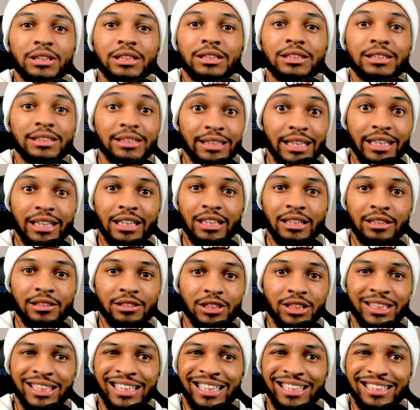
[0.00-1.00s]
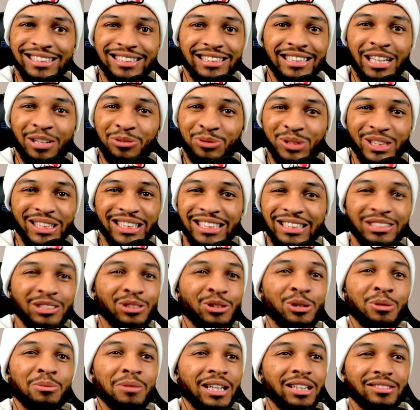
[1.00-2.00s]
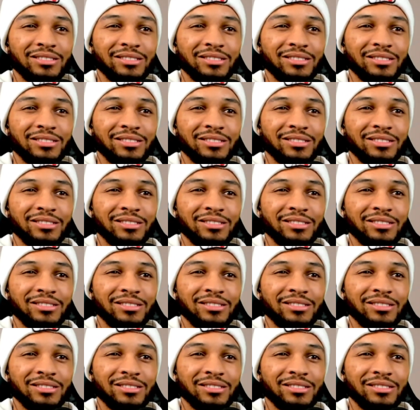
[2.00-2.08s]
a second chest that we didn't know about.